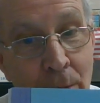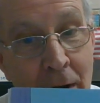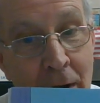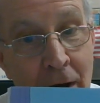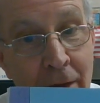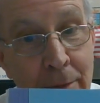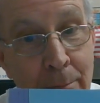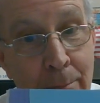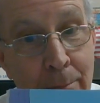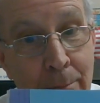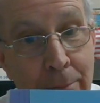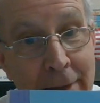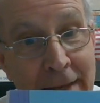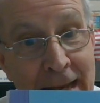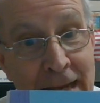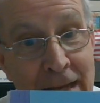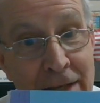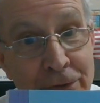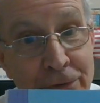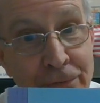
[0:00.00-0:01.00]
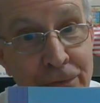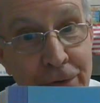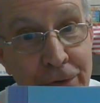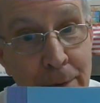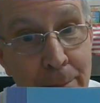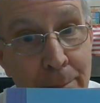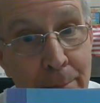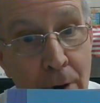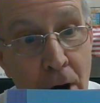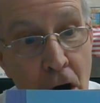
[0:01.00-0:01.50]
while the plans for
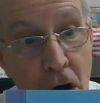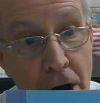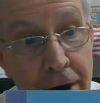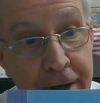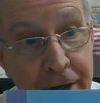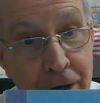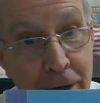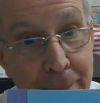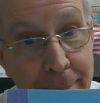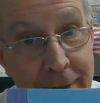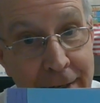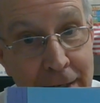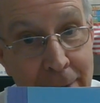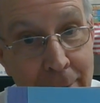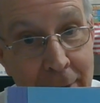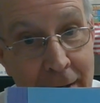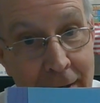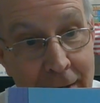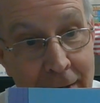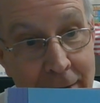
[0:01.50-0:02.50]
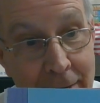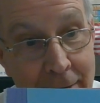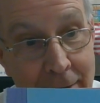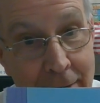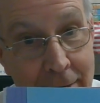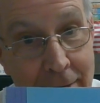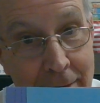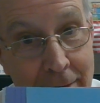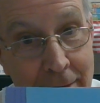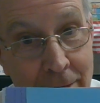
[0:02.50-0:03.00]
the party are being made.
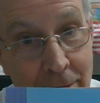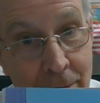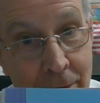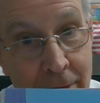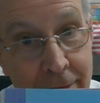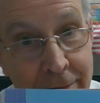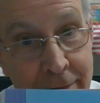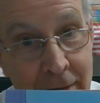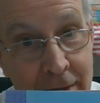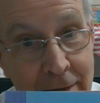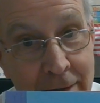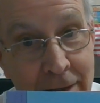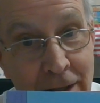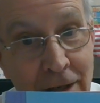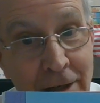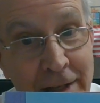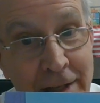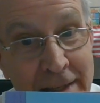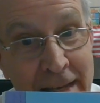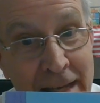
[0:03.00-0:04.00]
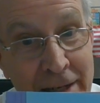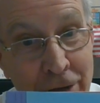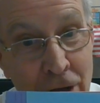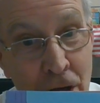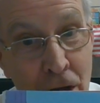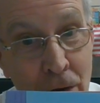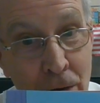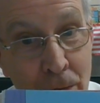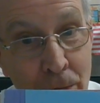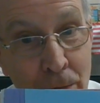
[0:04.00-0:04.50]
Little did they
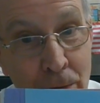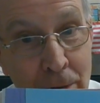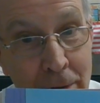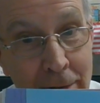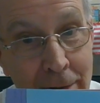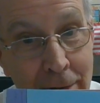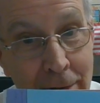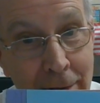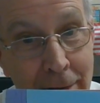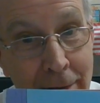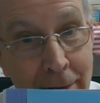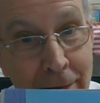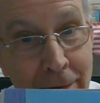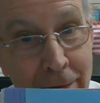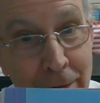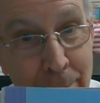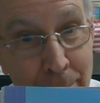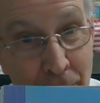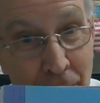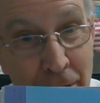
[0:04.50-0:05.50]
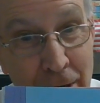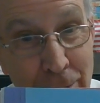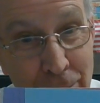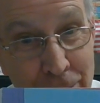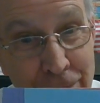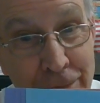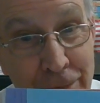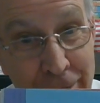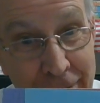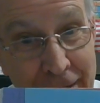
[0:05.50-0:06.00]
know the party
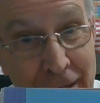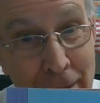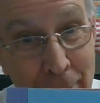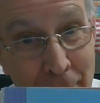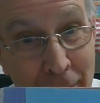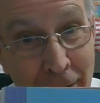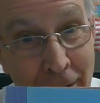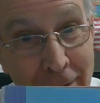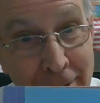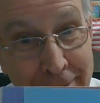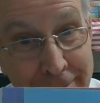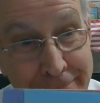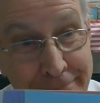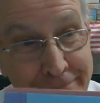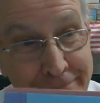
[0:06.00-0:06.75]
was for them, huh?